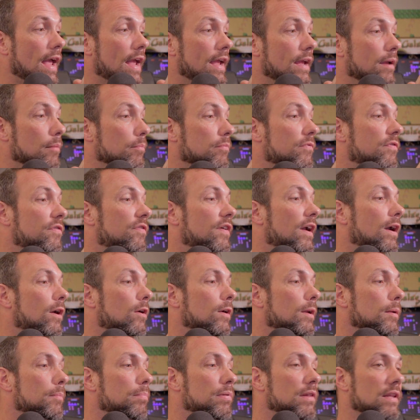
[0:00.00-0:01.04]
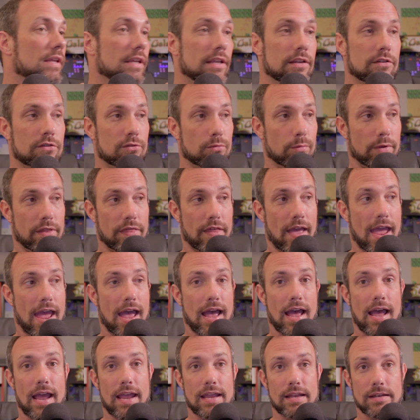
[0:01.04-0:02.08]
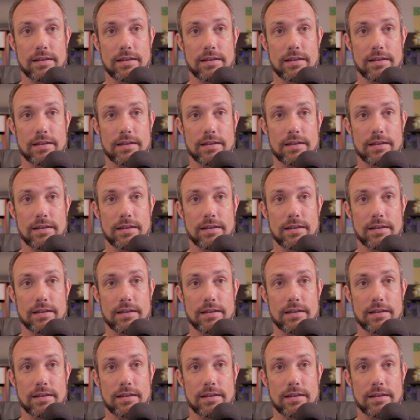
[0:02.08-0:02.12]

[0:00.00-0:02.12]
am very pleased with that.